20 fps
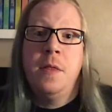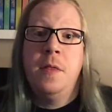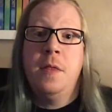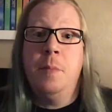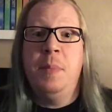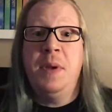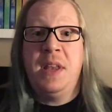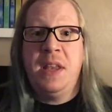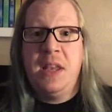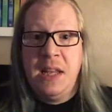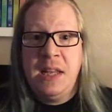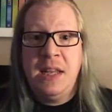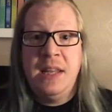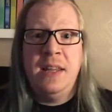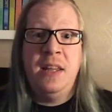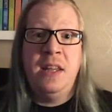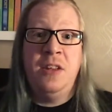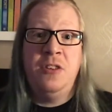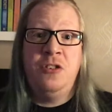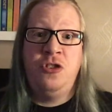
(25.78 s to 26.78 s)
The beginning
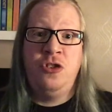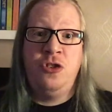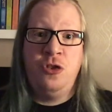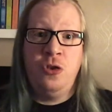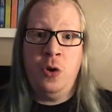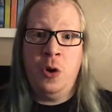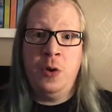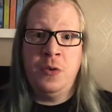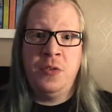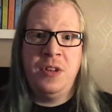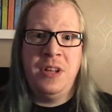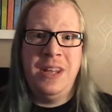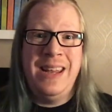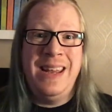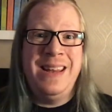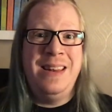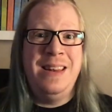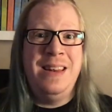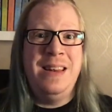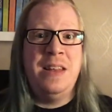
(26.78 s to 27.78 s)
is shot
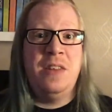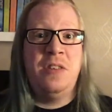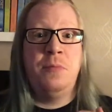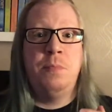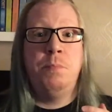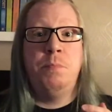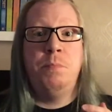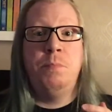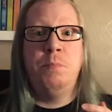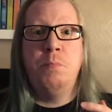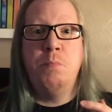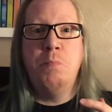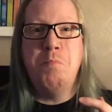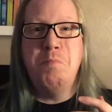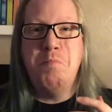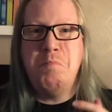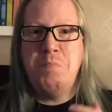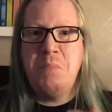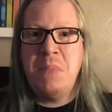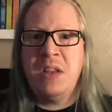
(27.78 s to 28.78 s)
in this
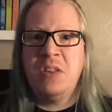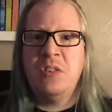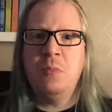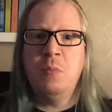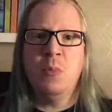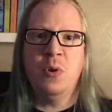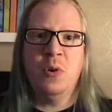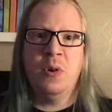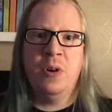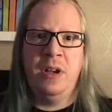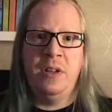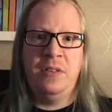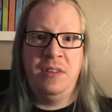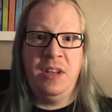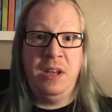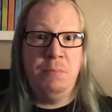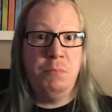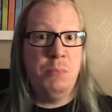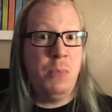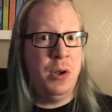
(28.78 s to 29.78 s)

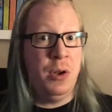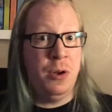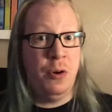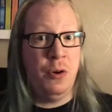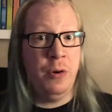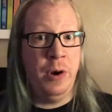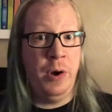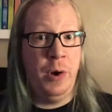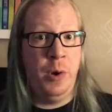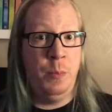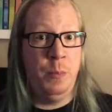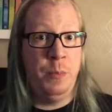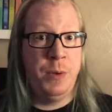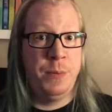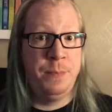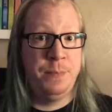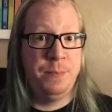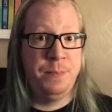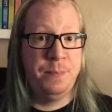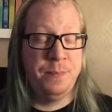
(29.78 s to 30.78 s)
mesmerizing monochrome.
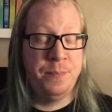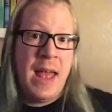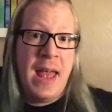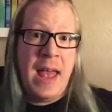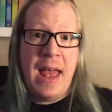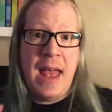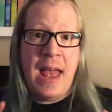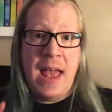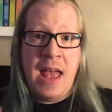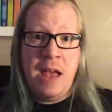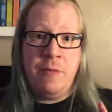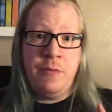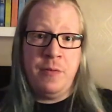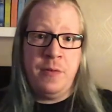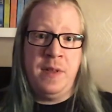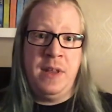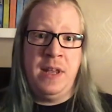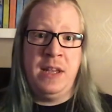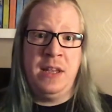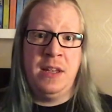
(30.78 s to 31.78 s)

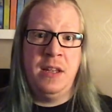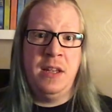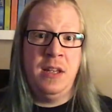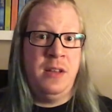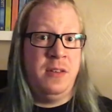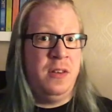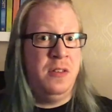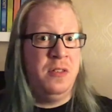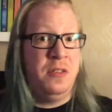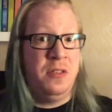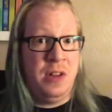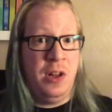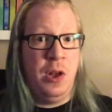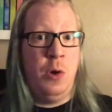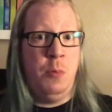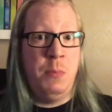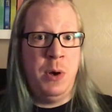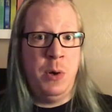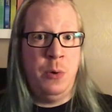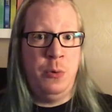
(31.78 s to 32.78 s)
Everything is in slow
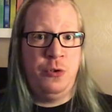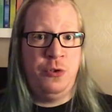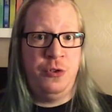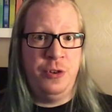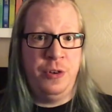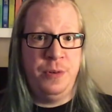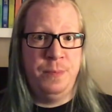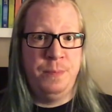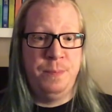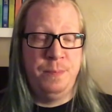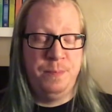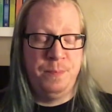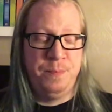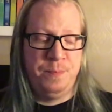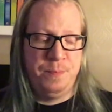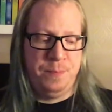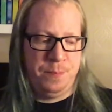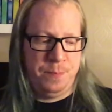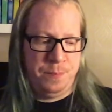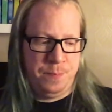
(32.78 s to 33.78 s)
motion.
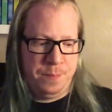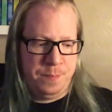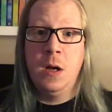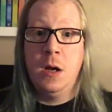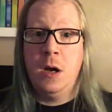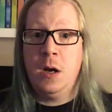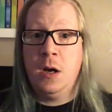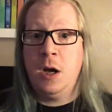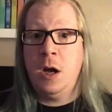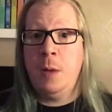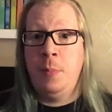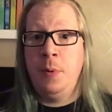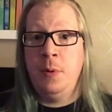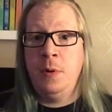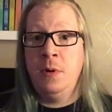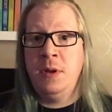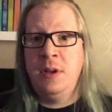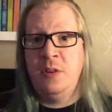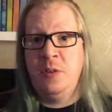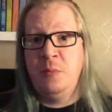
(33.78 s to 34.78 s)
A
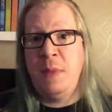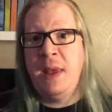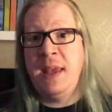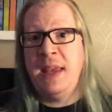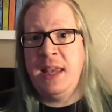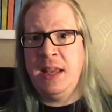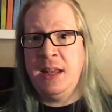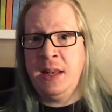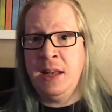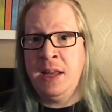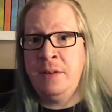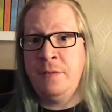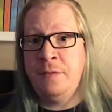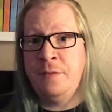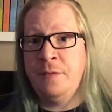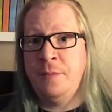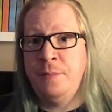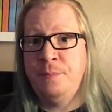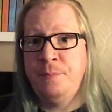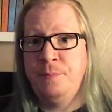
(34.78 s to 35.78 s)
couple is making love.